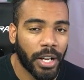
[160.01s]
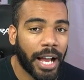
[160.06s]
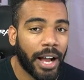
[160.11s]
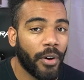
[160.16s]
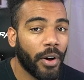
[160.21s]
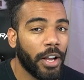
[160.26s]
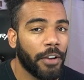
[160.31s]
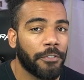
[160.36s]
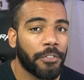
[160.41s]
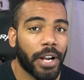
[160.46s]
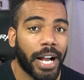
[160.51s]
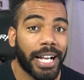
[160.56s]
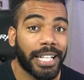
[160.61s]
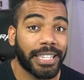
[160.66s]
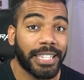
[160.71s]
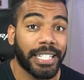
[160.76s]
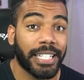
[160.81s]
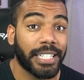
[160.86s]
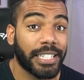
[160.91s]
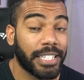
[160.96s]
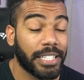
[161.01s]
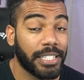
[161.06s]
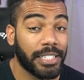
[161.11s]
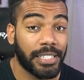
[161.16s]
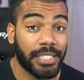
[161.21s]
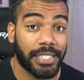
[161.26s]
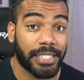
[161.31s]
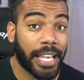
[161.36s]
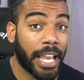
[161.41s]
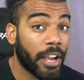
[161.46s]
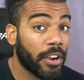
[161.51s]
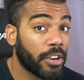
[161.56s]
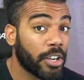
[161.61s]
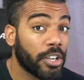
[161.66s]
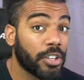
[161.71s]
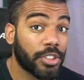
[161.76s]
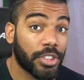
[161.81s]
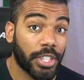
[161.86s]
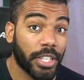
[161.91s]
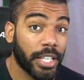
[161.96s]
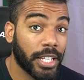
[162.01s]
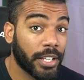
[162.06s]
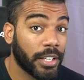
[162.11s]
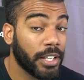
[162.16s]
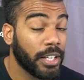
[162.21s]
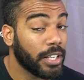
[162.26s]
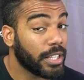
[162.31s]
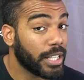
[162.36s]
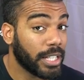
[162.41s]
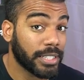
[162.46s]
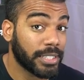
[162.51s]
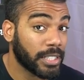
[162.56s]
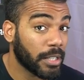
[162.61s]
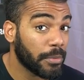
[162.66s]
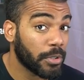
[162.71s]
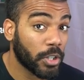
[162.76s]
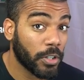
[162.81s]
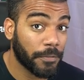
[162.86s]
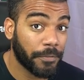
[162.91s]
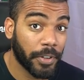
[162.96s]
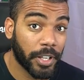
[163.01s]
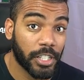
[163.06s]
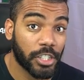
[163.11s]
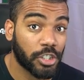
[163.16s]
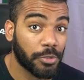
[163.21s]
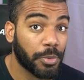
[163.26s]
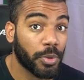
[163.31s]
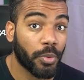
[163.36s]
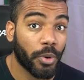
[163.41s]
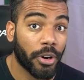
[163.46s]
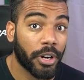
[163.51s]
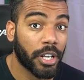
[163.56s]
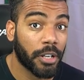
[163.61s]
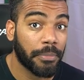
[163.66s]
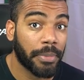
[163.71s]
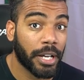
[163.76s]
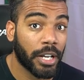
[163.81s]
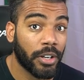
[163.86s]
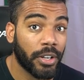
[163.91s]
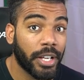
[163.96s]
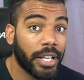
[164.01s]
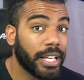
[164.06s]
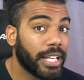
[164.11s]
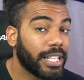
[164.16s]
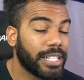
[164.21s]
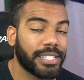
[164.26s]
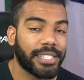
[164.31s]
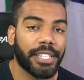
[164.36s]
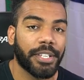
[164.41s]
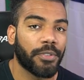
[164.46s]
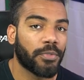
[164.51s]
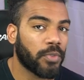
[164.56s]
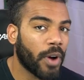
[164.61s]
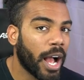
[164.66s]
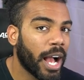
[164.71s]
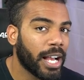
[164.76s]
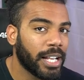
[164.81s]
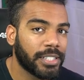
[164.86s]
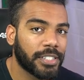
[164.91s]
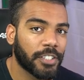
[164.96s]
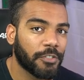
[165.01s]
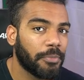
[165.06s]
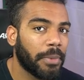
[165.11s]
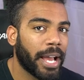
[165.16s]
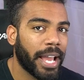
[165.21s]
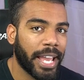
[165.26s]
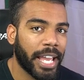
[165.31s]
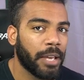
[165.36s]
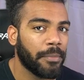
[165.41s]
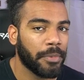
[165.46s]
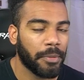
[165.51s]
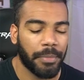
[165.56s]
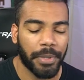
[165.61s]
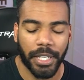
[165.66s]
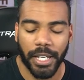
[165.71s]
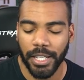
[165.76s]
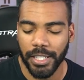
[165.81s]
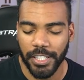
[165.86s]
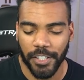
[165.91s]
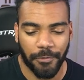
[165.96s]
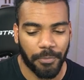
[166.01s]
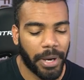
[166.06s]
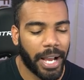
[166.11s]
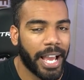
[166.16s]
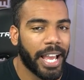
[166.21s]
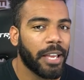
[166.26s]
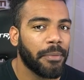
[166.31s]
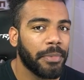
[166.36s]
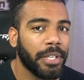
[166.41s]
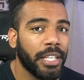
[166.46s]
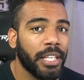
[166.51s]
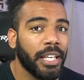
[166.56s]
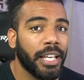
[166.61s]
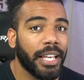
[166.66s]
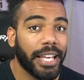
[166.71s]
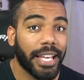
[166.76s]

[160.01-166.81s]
However, I think the scarier thing that Seminole fans should be worried about is the rise of Miami because if Miami